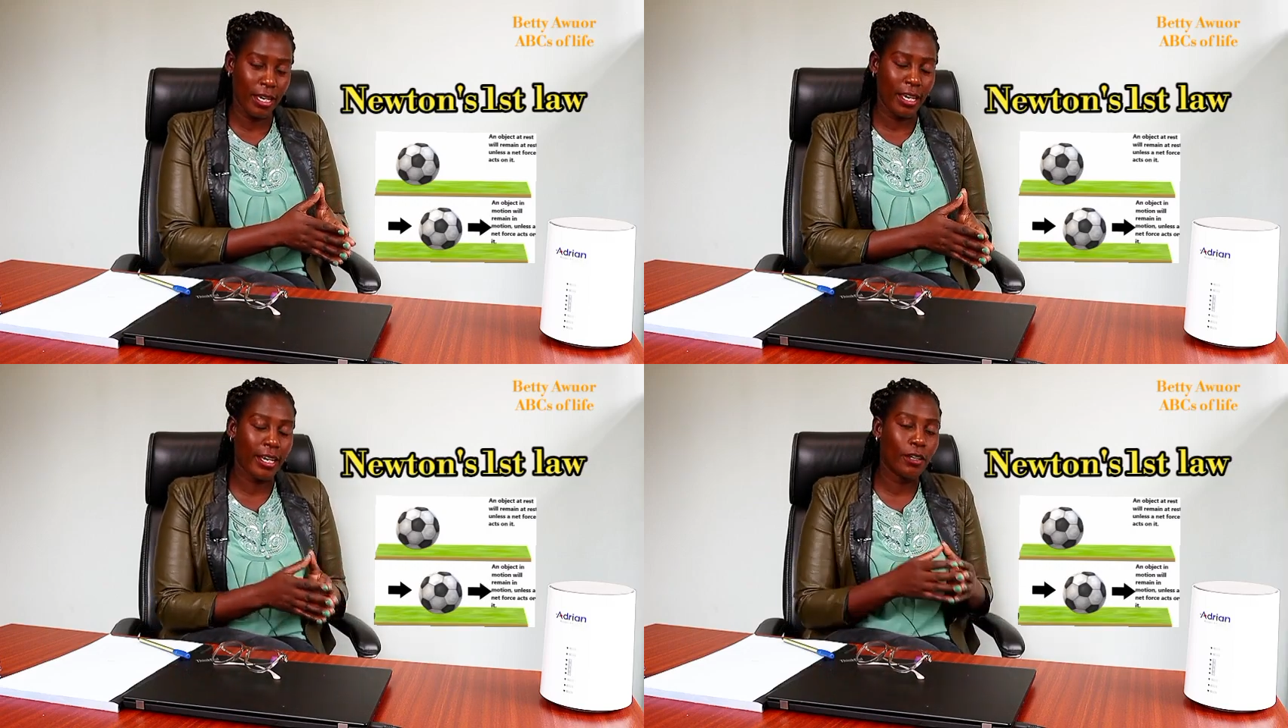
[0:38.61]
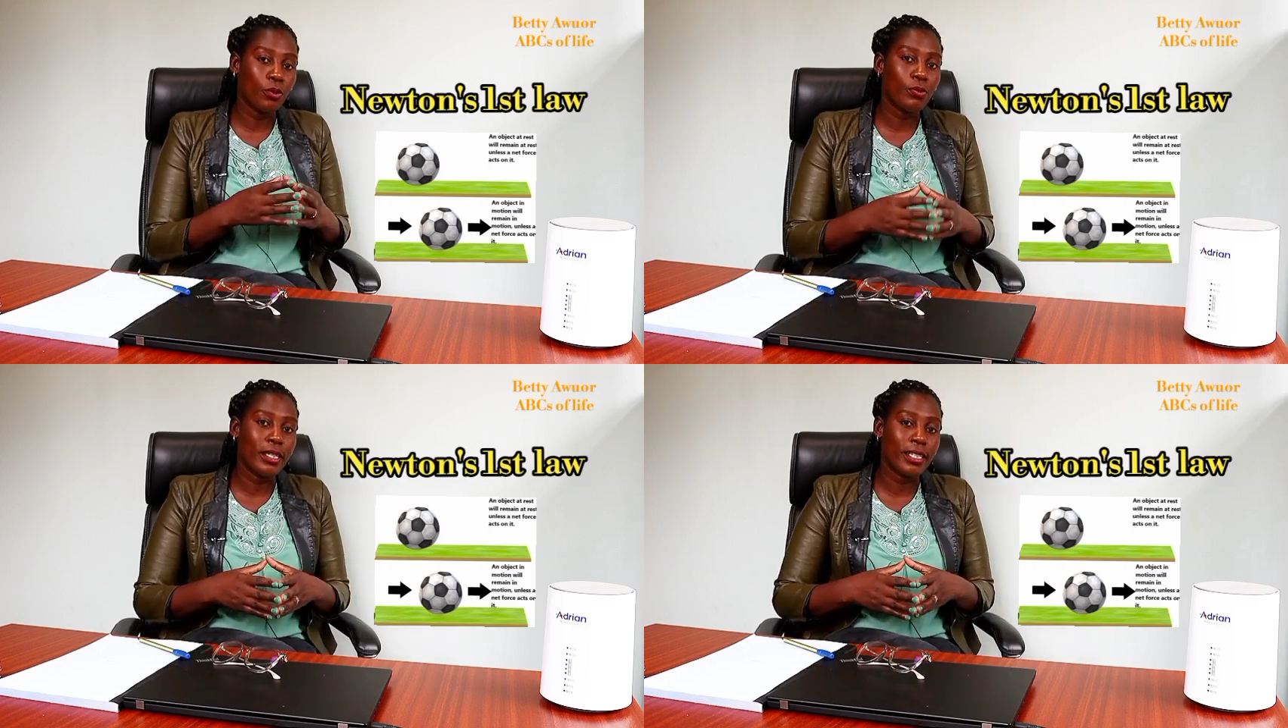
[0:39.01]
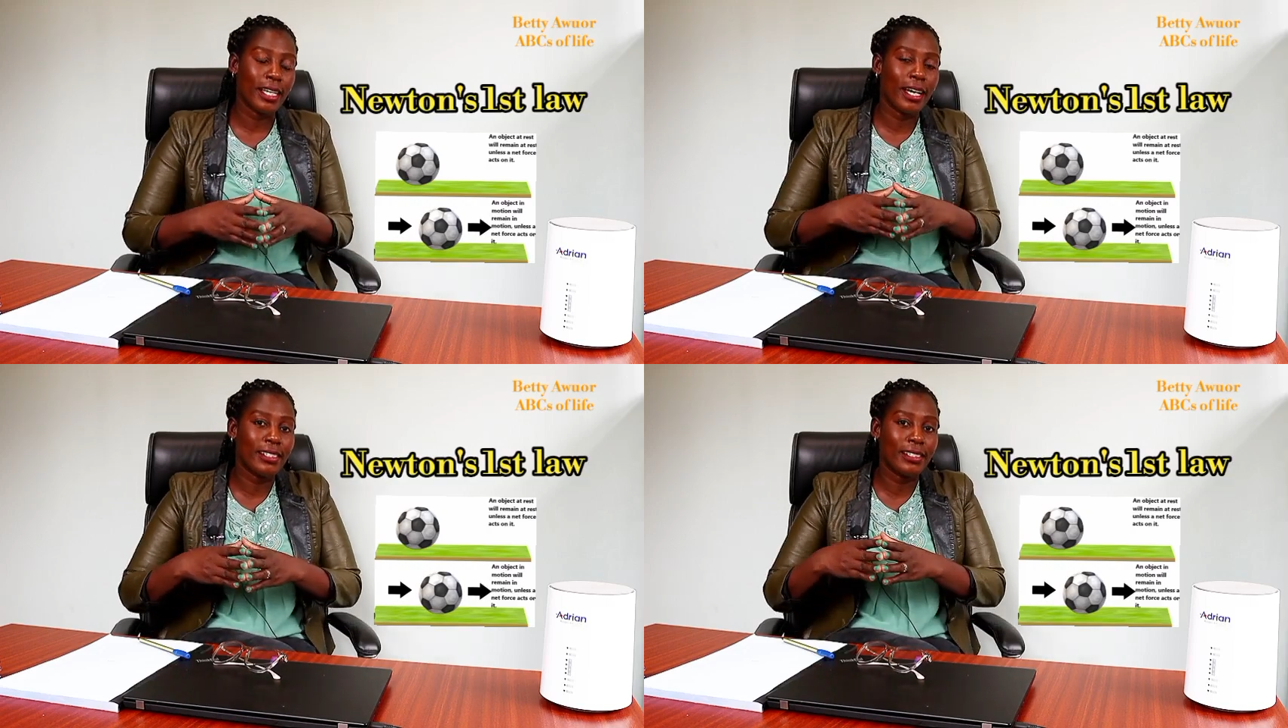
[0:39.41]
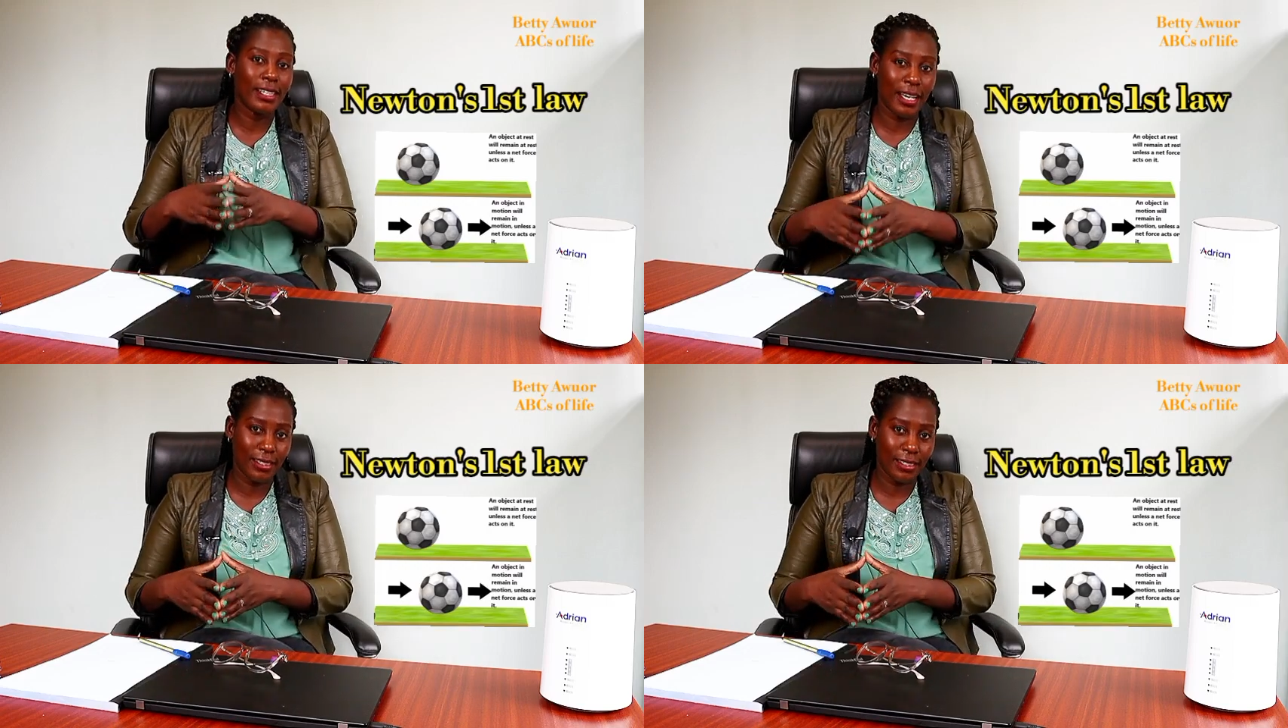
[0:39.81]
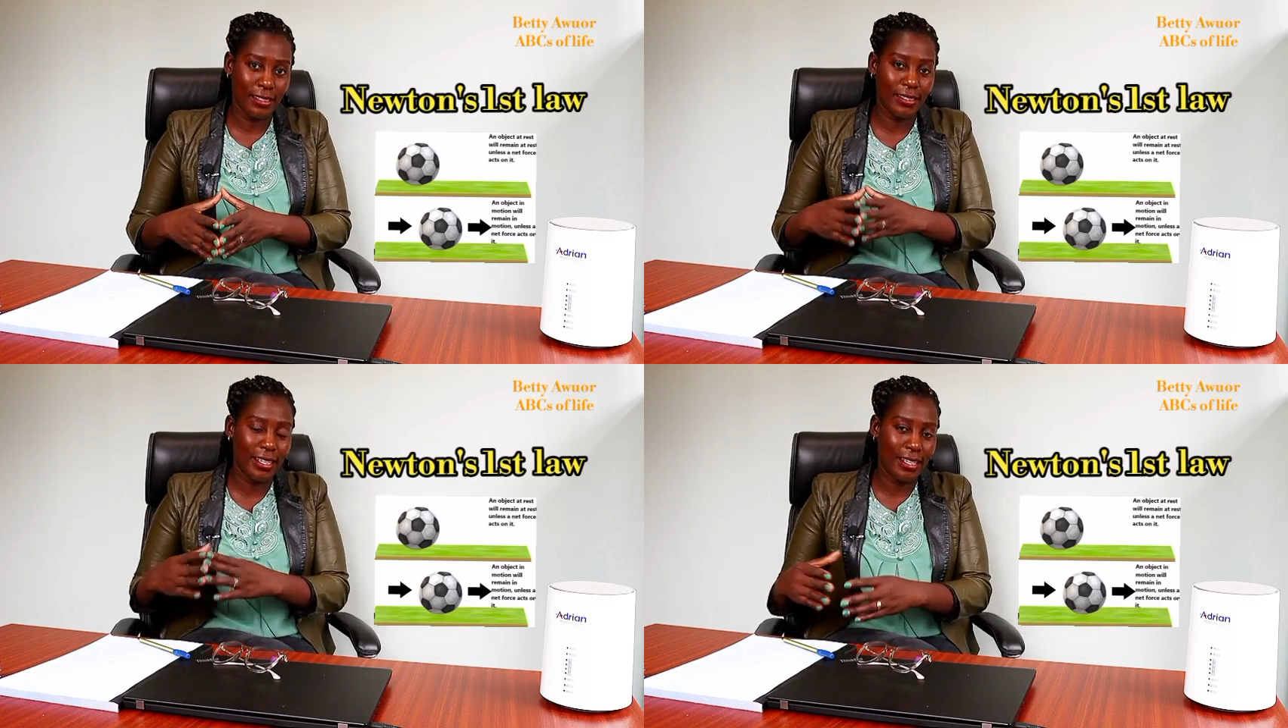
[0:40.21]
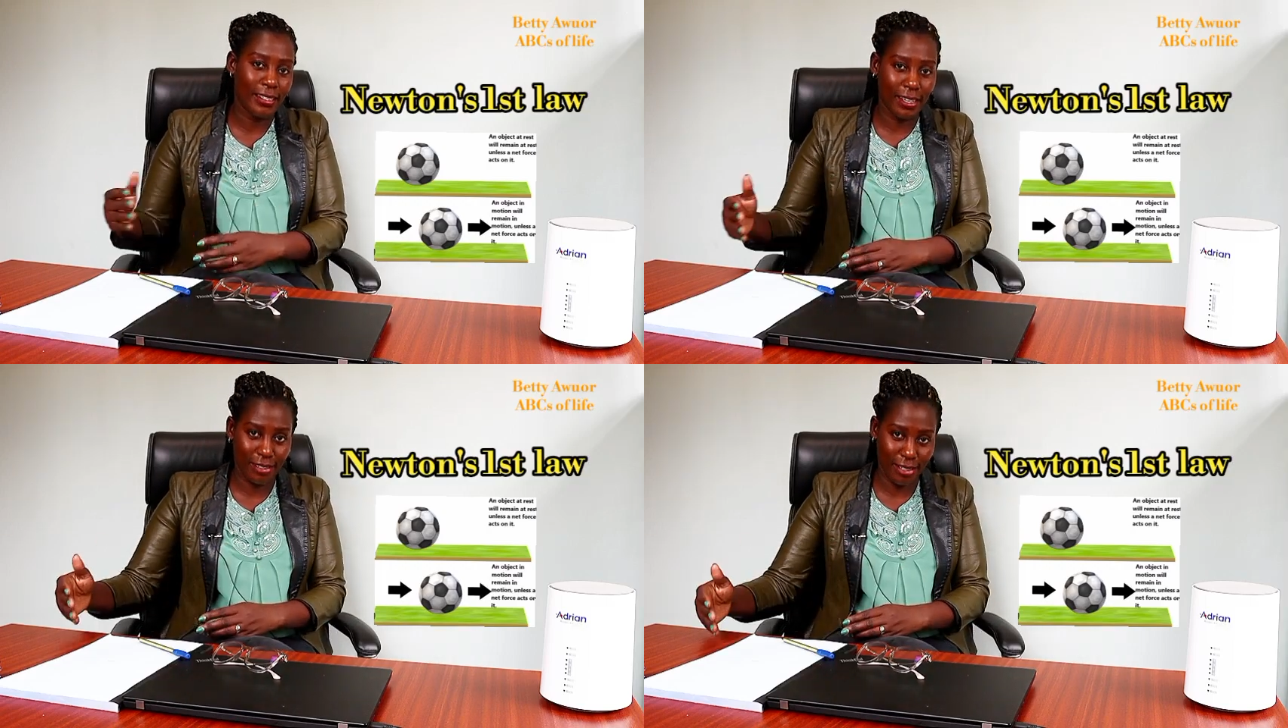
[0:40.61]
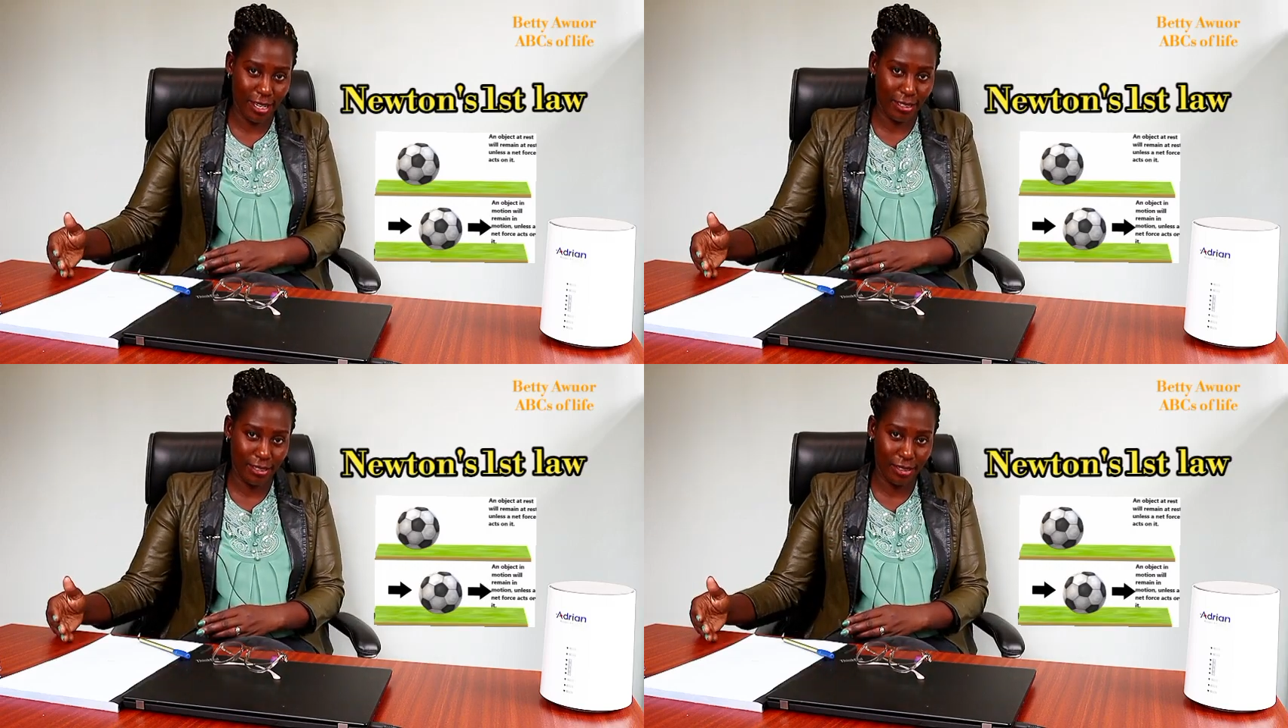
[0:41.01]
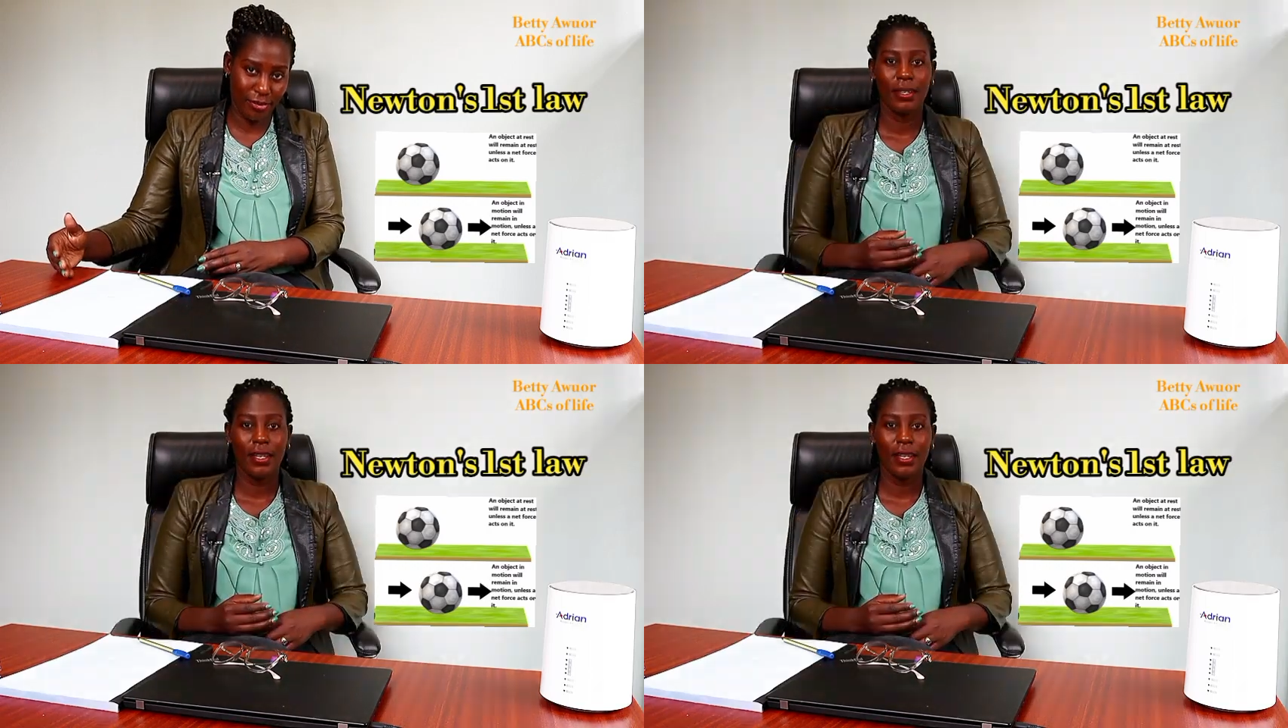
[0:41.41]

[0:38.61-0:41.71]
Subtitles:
and an object at rest stays at rest.